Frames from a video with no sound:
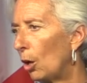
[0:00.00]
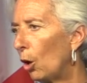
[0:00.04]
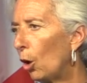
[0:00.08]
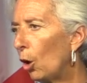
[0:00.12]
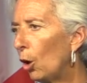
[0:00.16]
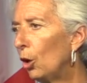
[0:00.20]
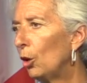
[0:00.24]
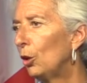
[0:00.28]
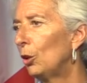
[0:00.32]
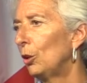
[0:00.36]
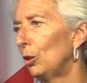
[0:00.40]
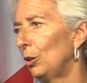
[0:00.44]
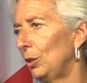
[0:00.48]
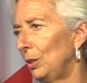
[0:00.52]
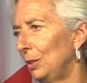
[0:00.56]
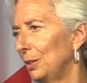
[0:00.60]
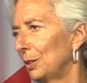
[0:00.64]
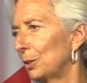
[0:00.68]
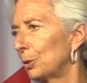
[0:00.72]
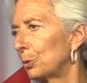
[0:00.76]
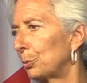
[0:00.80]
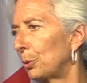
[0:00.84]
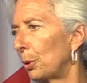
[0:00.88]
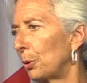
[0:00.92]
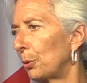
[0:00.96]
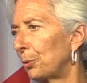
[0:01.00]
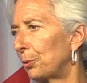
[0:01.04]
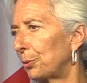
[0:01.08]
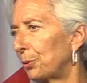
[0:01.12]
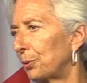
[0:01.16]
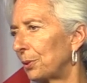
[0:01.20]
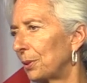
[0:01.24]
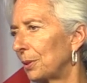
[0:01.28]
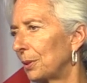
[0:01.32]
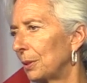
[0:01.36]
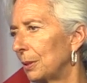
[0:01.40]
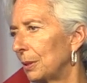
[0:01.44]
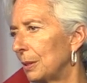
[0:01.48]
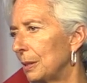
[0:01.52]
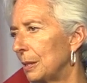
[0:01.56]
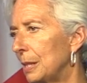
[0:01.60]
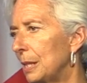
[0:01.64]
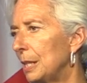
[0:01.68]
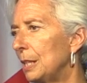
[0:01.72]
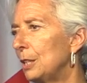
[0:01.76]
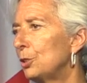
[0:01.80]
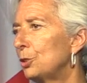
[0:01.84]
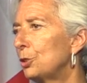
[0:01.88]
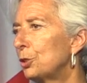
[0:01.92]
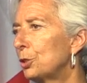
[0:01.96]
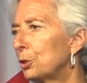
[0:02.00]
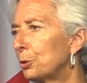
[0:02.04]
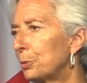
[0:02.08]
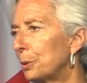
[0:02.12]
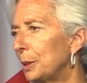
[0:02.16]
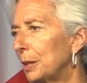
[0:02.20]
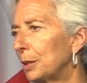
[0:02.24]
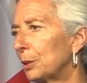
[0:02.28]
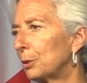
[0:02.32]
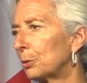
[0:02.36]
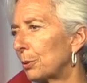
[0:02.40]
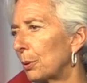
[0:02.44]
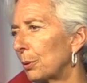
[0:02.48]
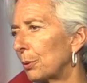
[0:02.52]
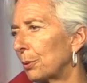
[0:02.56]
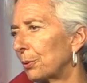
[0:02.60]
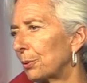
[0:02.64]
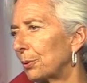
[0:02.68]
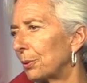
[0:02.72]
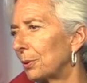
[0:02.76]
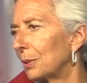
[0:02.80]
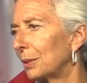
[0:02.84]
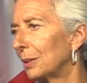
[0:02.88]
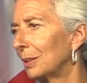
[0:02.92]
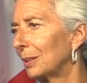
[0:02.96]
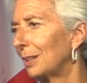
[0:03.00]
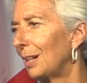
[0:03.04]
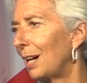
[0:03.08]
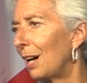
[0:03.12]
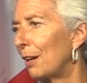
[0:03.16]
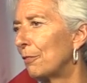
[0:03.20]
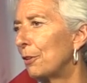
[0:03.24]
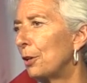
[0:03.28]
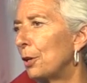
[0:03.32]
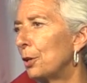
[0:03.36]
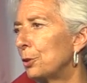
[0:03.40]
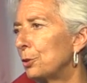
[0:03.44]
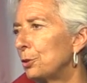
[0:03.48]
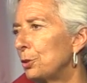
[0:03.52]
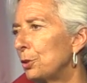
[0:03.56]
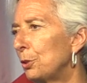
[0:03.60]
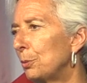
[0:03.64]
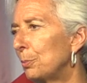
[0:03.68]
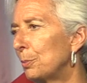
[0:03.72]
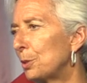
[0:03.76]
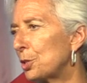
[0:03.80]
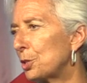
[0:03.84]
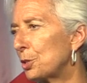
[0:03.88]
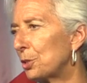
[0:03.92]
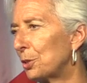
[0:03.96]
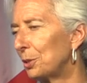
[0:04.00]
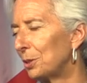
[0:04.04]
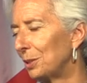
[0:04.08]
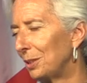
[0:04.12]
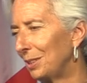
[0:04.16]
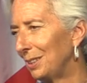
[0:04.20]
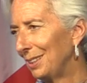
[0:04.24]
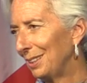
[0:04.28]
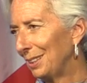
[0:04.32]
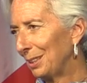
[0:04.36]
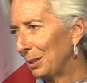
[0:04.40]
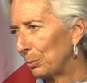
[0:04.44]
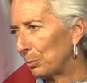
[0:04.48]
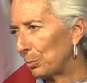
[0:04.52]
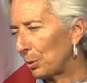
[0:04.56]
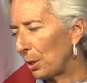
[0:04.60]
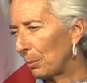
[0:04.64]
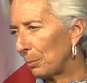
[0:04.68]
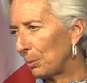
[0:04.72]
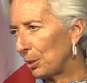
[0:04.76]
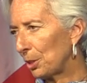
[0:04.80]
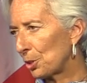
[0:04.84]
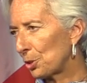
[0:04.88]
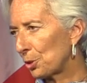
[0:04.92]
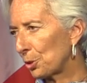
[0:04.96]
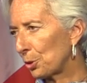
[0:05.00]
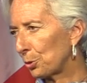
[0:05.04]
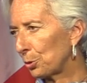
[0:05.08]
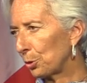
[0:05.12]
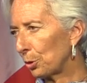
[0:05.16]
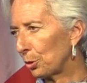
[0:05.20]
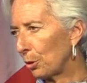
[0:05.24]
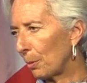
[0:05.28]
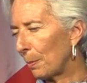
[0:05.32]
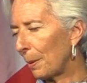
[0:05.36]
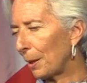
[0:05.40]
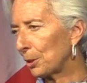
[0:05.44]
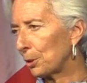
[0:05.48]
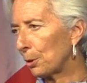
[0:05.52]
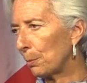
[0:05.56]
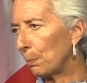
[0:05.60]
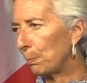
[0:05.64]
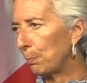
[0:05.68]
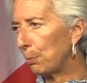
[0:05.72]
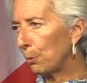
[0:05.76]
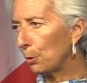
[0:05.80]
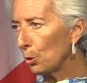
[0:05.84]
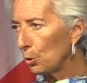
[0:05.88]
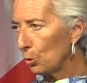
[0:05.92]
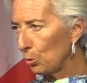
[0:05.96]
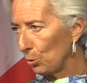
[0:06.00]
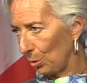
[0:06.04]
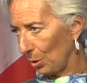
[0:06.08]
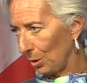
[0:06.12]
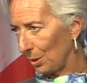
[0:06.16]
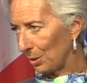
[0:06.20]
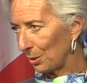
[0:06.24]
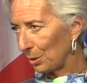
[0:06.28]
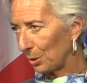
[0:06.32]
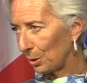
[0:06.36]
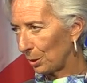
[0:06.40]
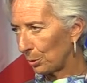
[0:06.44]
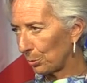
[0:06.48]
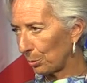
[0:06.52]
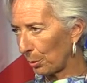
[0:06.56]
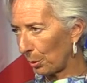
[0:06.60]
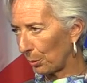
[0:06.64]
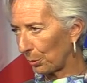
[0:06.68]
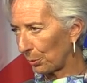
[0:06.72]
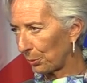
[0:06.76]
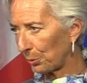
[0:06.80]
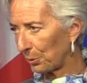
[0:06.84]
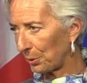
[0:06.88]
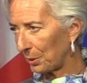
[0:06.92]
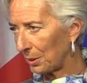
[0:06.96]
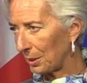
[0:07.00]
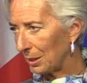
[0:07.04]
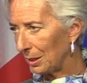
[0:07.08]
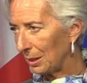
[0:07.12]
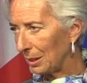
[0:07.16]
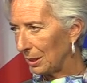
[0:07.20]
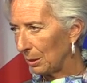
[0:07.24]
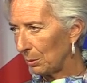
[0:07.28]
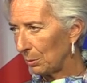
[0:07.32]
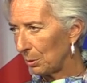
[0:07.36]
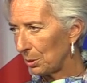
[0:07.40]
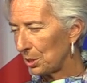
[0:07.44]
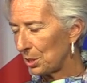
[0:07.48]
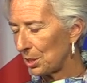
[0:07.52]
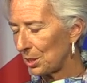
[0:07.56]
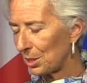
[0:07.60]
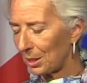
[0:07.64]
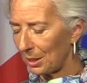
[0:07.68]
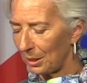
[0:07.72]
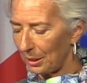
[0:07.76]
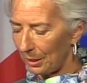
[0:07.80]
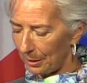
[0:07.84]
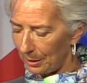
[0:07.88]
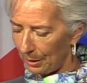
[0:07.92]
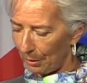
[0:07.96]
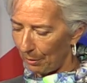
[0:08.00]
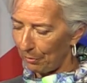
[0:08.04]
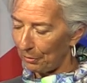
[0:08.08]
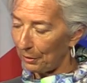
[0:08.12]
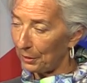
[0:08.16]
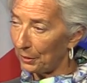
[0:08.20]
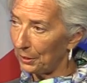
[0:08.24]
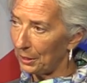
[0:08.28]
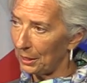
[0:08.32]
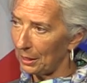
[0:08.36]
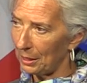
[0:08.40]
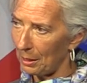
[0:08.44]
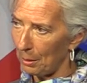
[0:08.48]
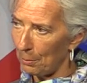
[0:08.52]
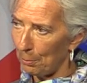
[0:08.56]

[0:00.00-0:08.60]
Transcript: oil growth into green growth. I've heard you, Mr. Prime Minister, talk about the blue growth, which is clearly a very